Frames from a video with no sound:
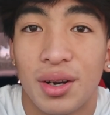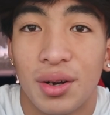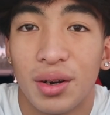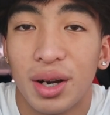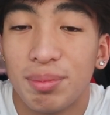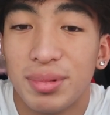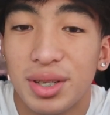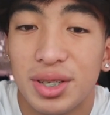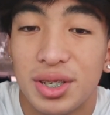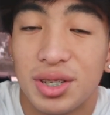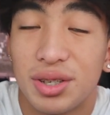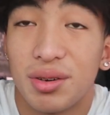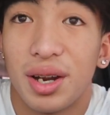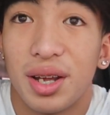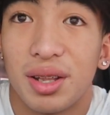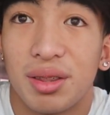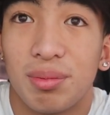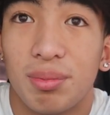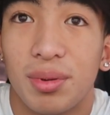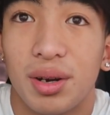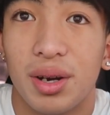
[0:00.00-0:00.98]
corrupted
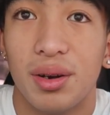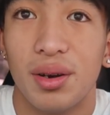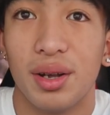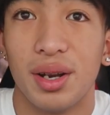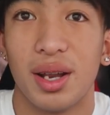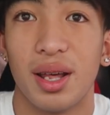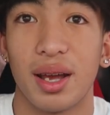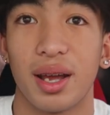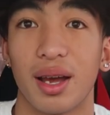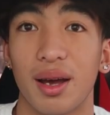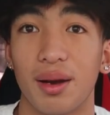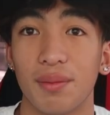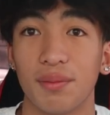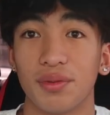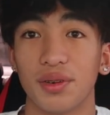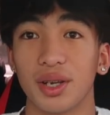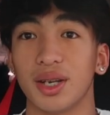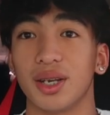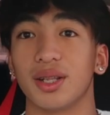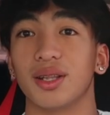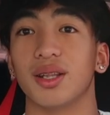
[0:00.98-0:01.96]
strength, bro. And like, I'm
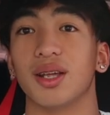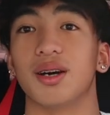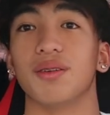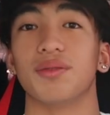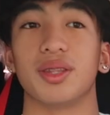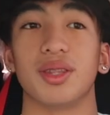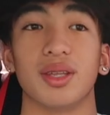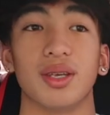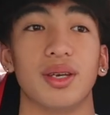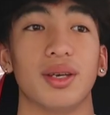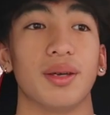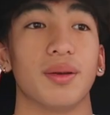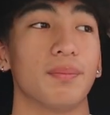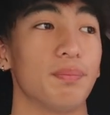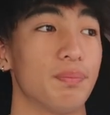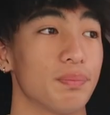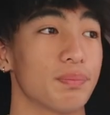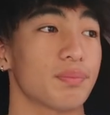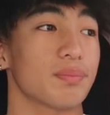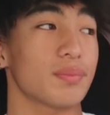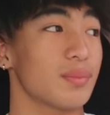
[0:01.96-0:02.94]
freaking in love with it.
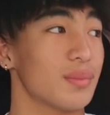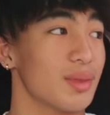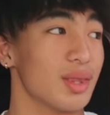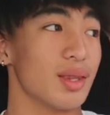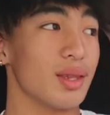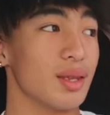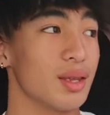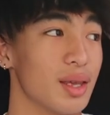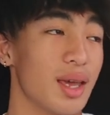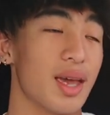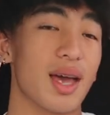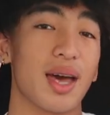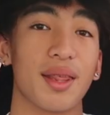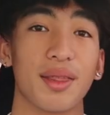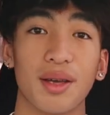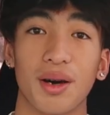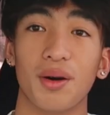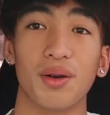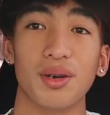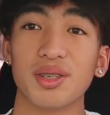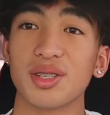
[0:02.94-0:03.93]
Yeah,
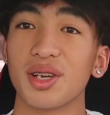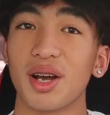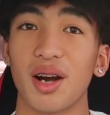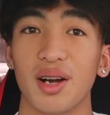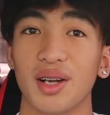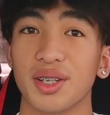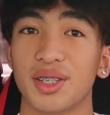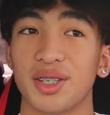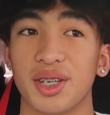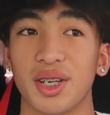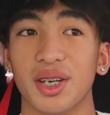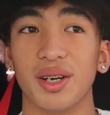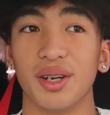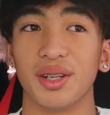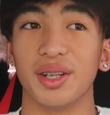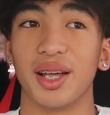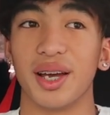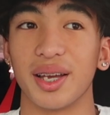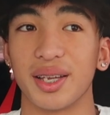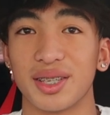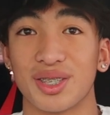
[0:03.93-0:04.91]
the owners are all
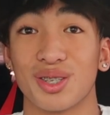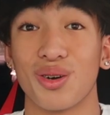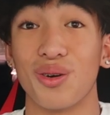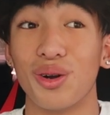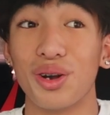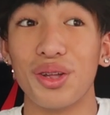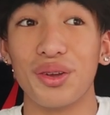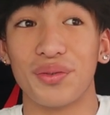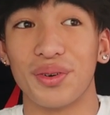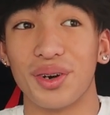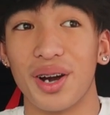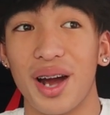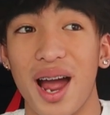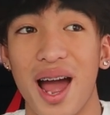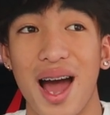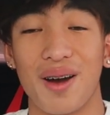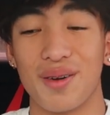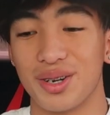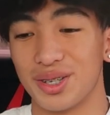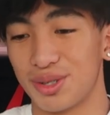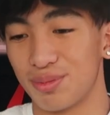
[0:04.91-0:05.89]
chill. Like, it's 24
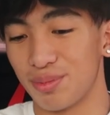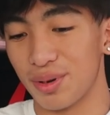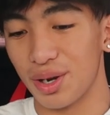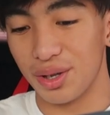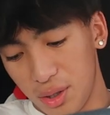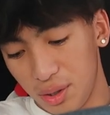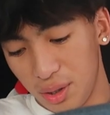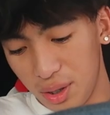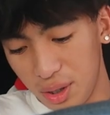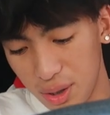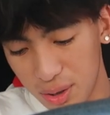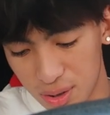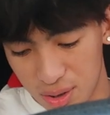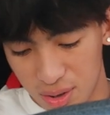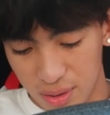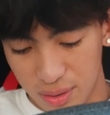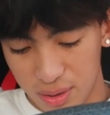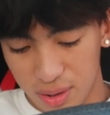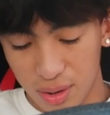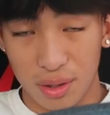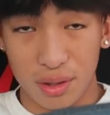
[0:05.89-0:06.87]
hours, bro. You literally just
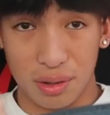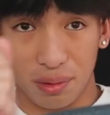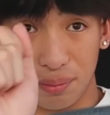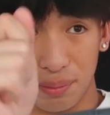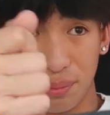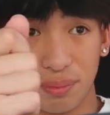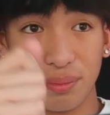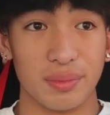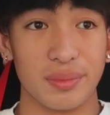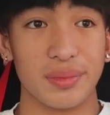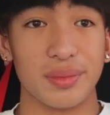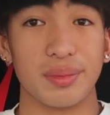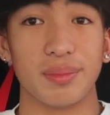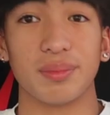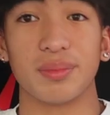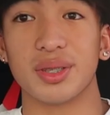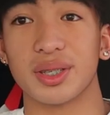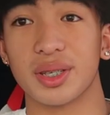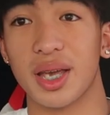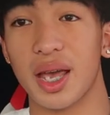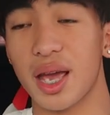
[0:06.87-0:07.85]
use a little
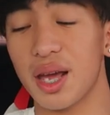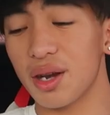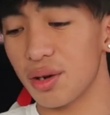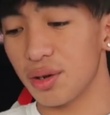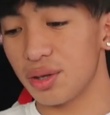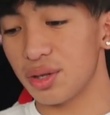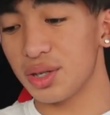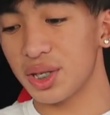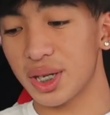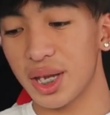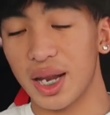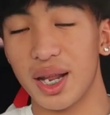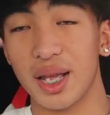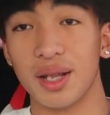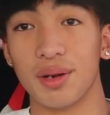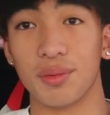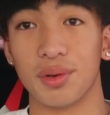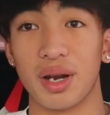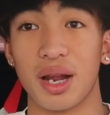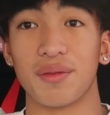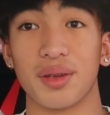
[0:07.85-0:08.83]
scanner and you just get
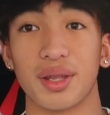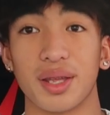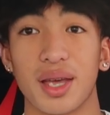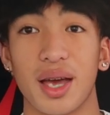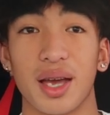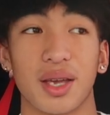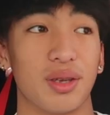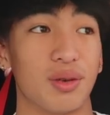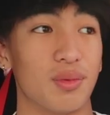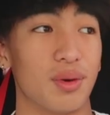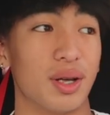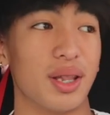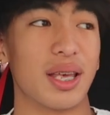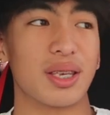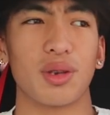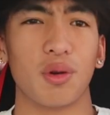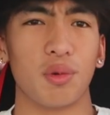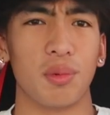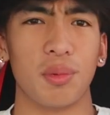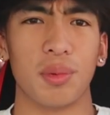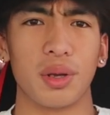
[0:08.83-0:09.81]
in whenever the heck you want.
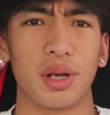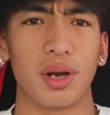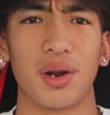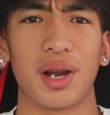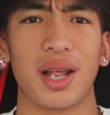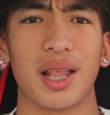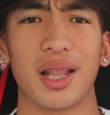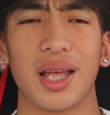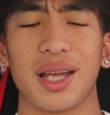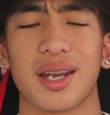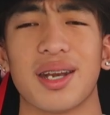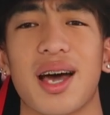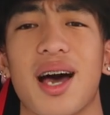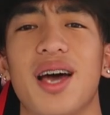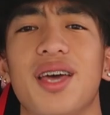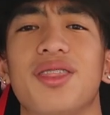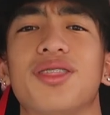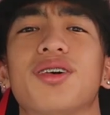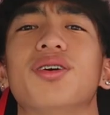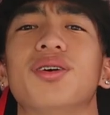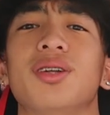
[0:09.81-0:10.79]
That's why we've been going at like
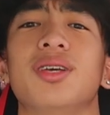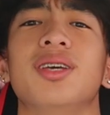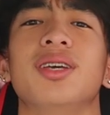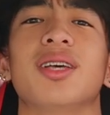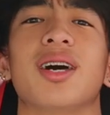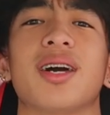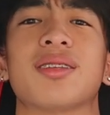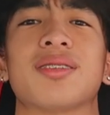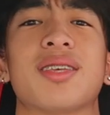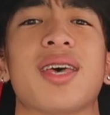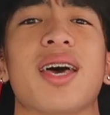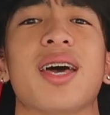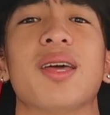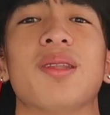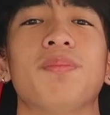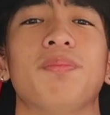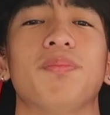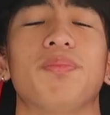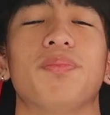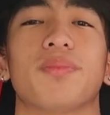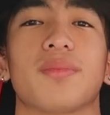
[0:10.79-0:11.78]
9.30, like 10